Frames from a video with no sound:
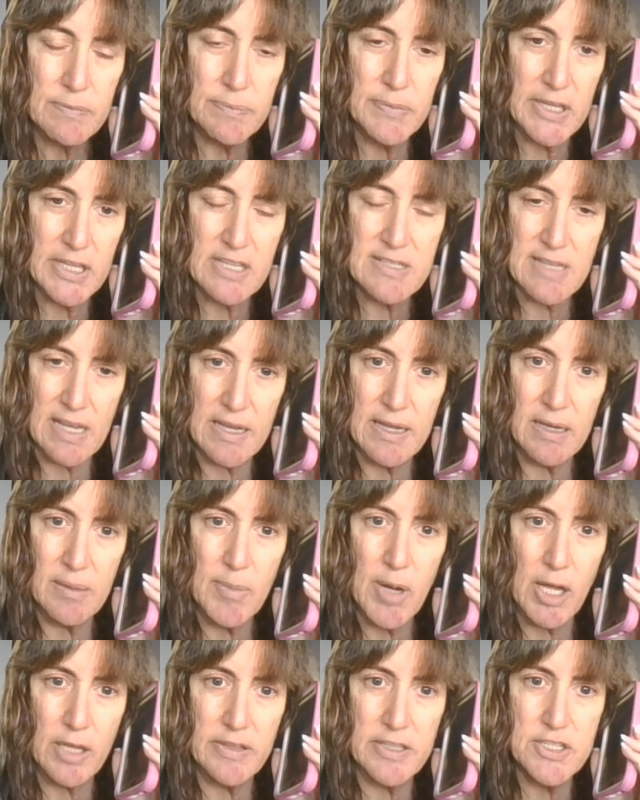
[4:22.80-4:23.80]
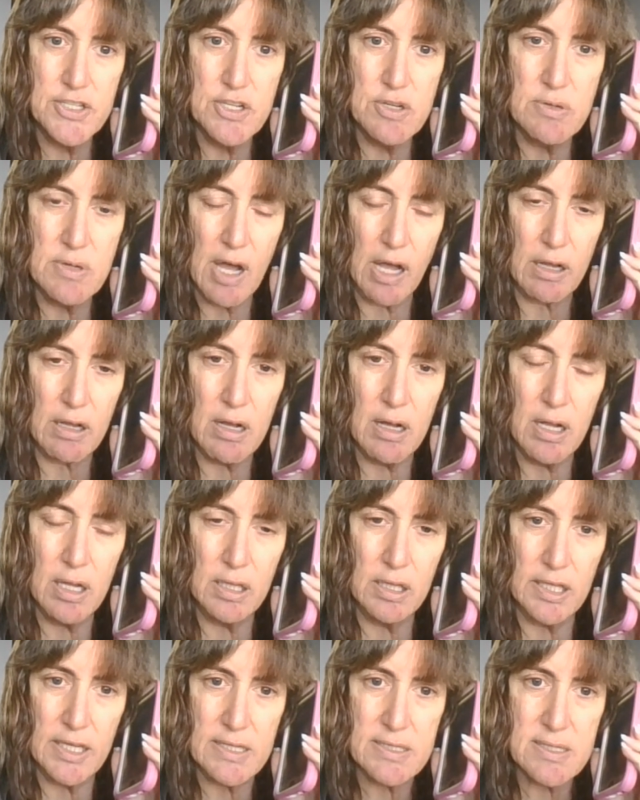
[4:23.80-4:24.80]
because I am on the do not
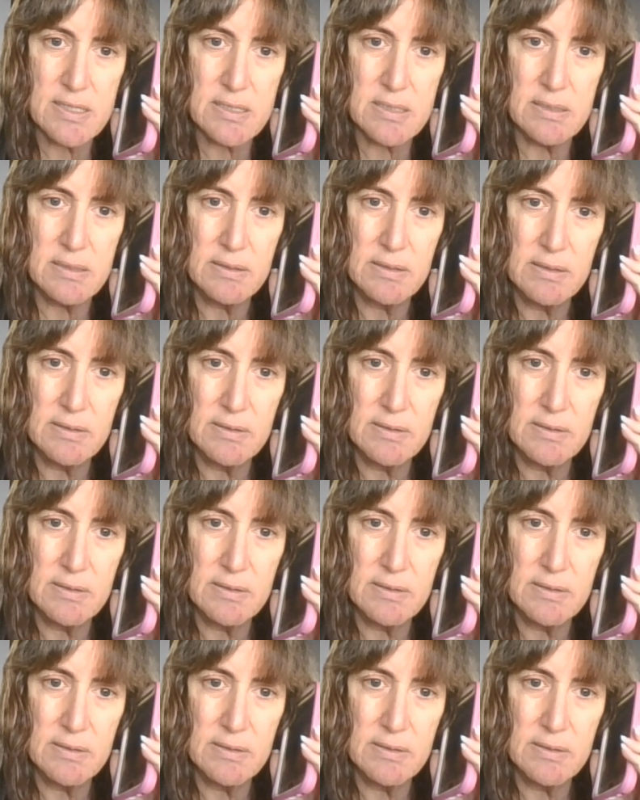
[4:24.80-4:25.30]
call list.